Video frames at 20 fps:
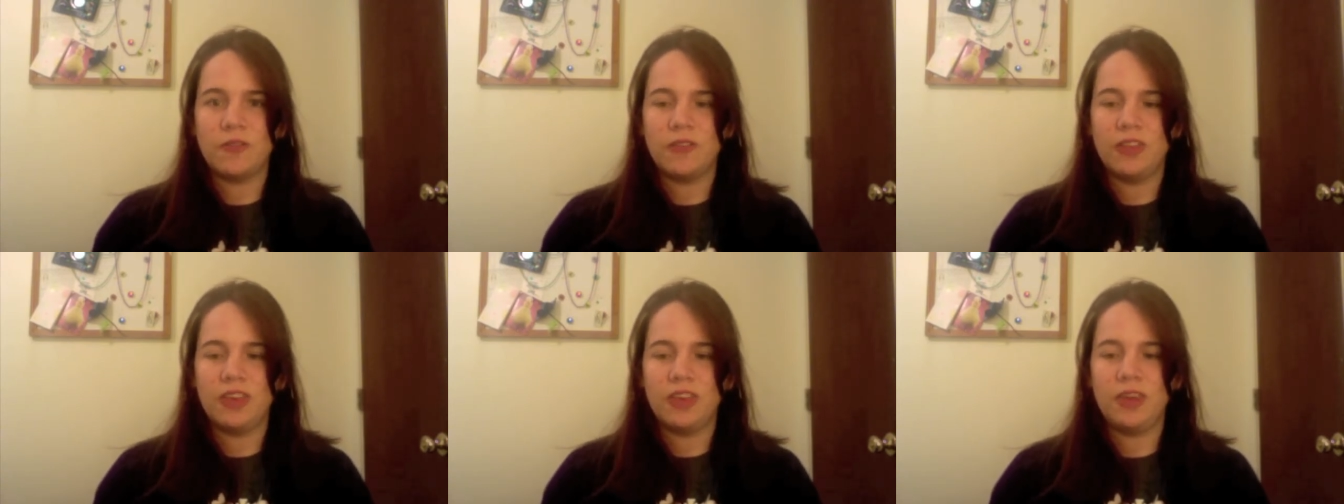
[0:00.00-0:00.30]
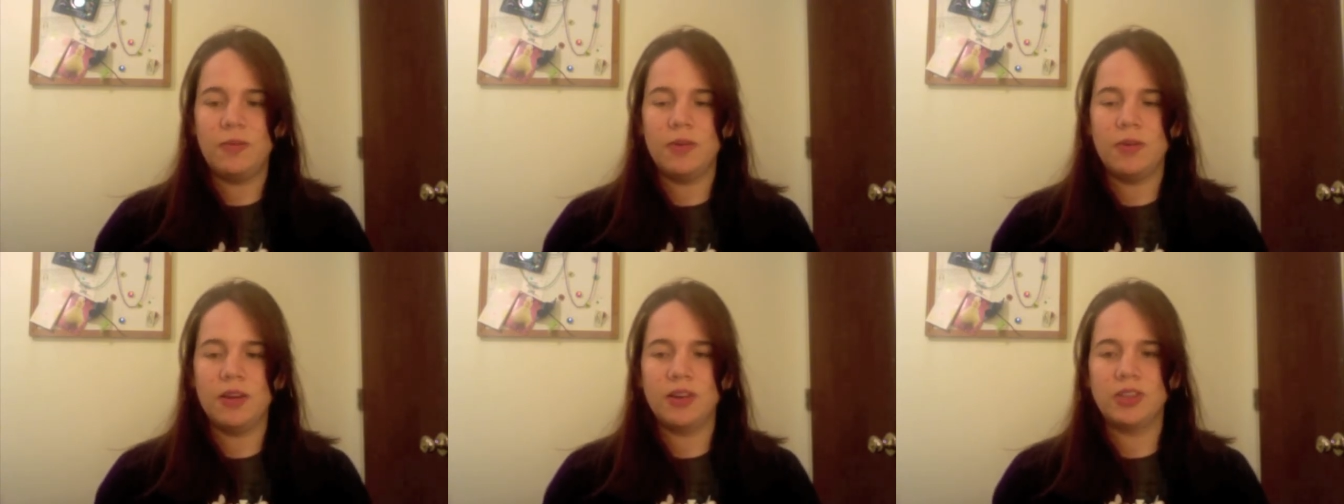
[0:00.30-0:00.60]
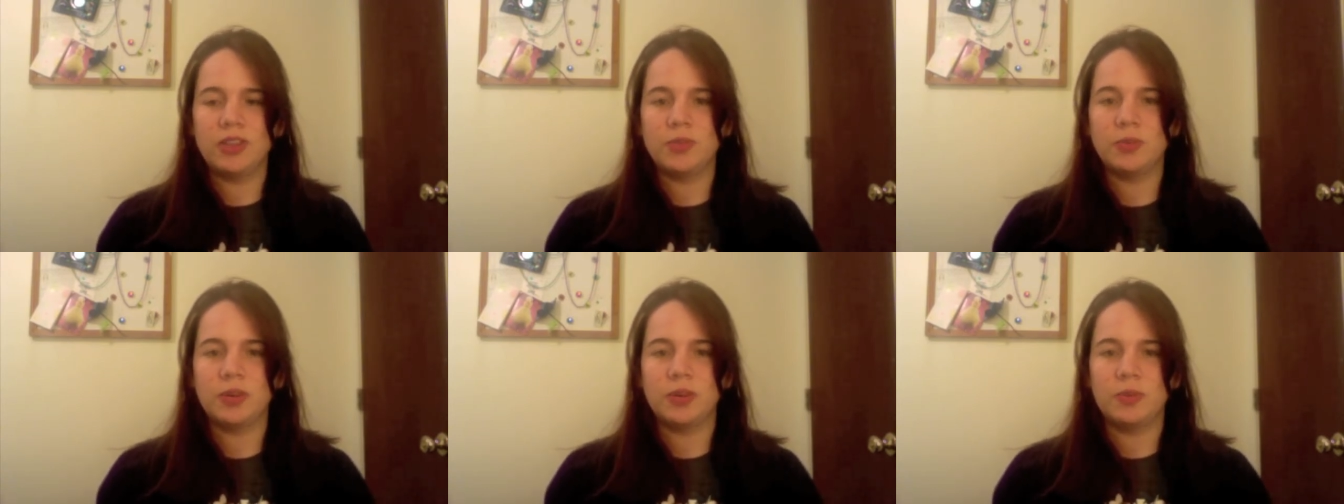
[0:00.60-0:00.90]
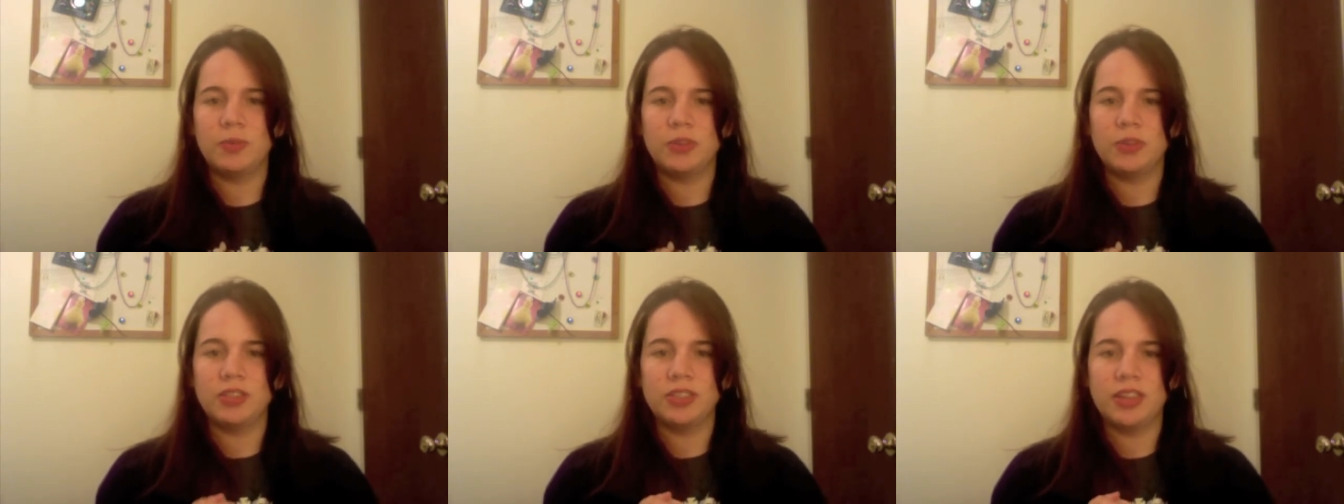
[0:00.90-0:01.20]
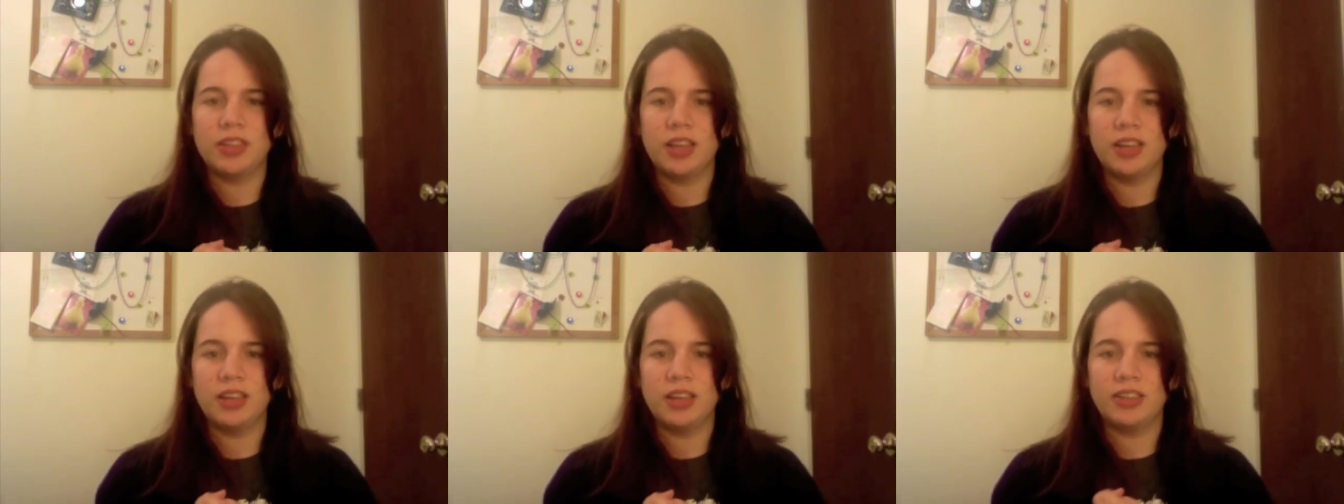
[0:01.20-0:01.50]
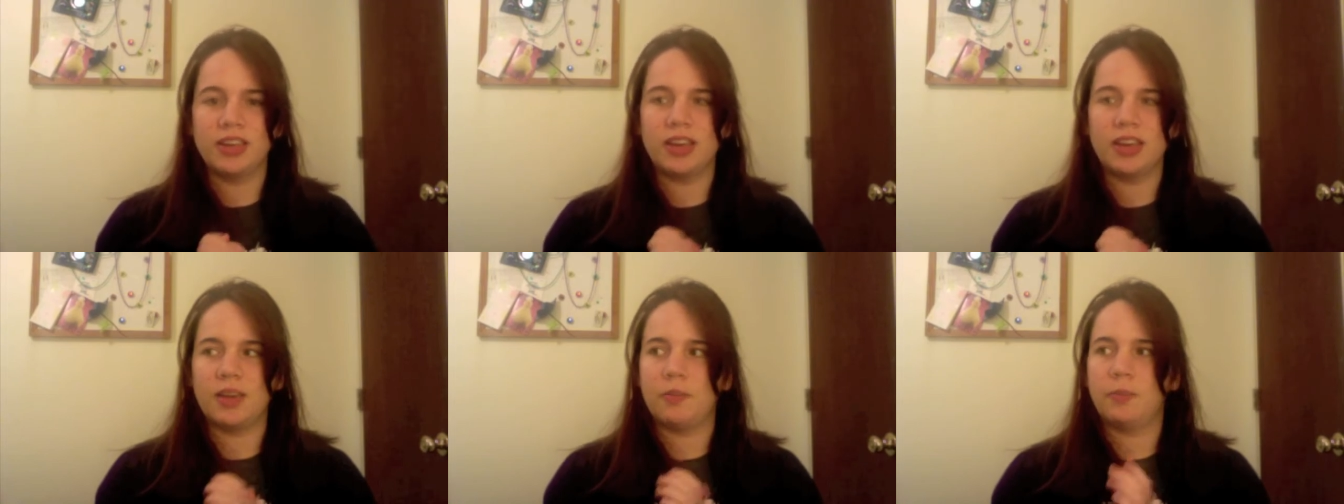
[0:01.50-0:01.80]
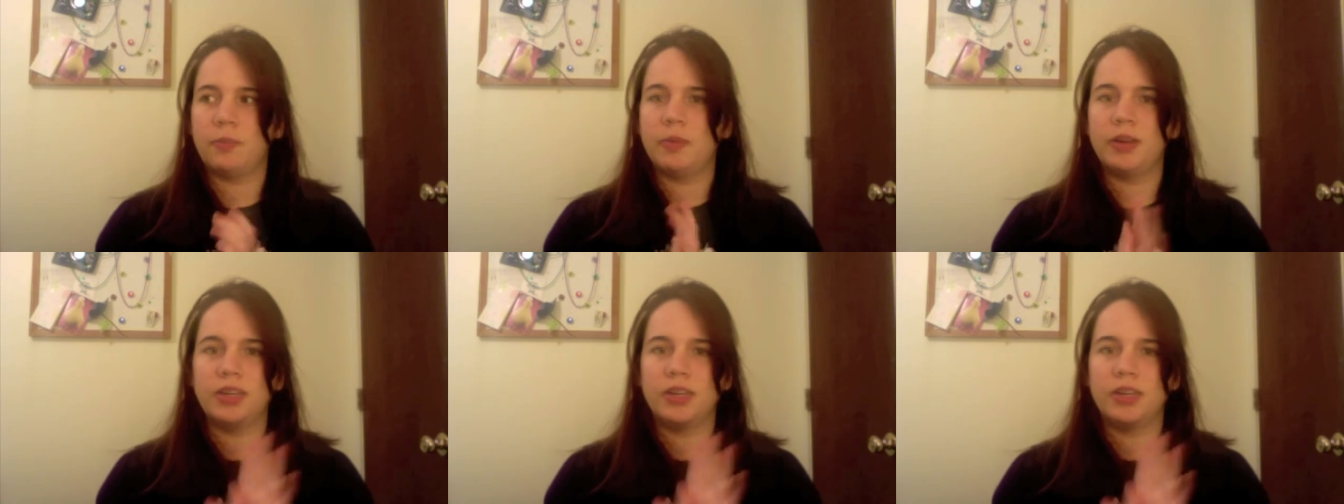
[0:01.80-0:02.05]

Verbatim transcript: the Myers-Briggs personality type